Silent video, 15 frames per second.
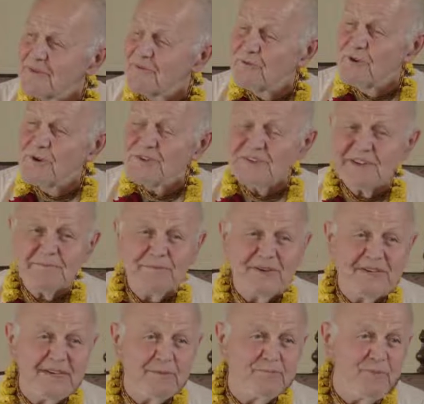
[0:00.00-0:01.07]
forests have
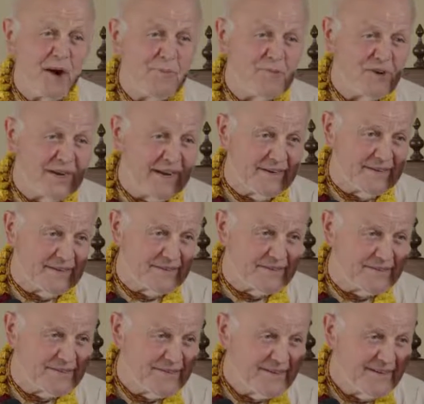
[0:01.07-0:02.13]
been depopulated
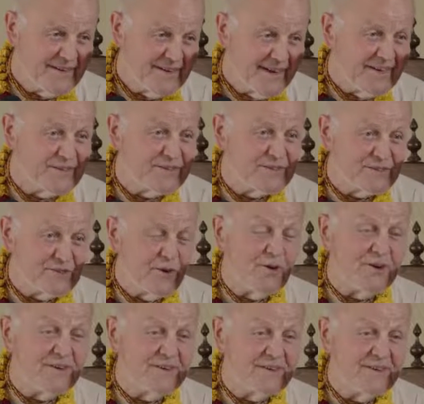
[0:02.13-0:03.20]
and
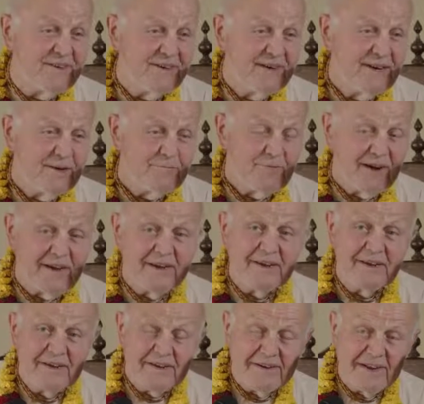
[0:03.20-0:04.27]
destroyed by
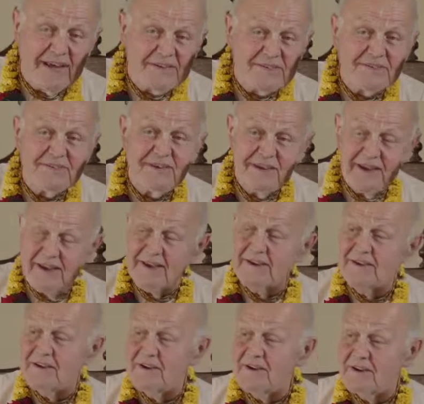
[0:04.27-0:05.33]
lust,
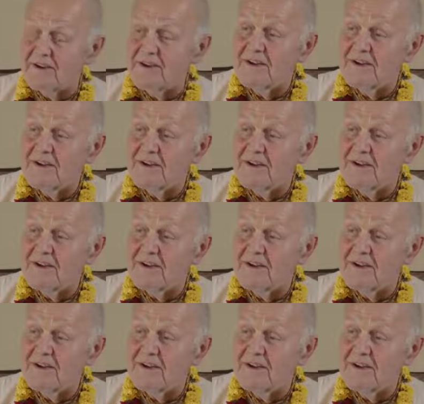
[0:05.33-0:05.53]
anger,